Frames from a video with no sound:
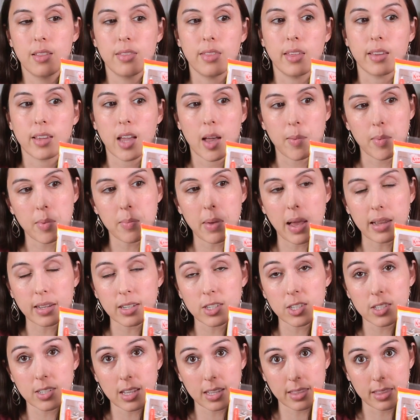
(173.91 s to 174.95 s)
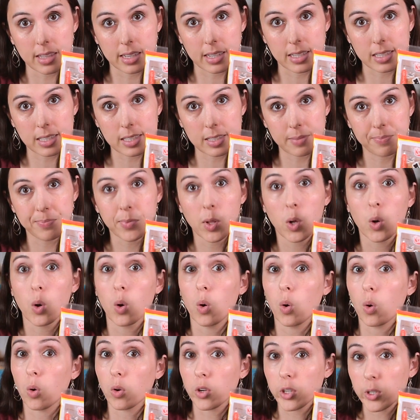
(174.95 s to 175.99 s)
They come in packages like this,
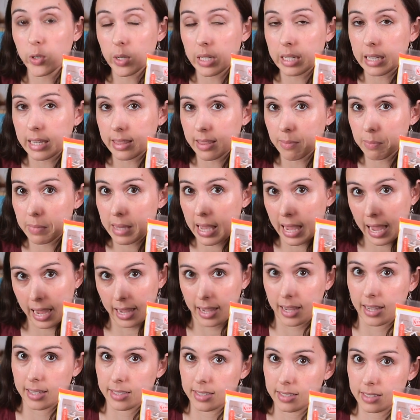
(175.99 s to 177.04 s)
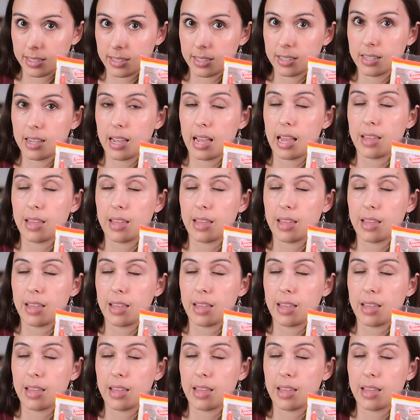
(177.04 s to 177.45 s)
or you can get them canned,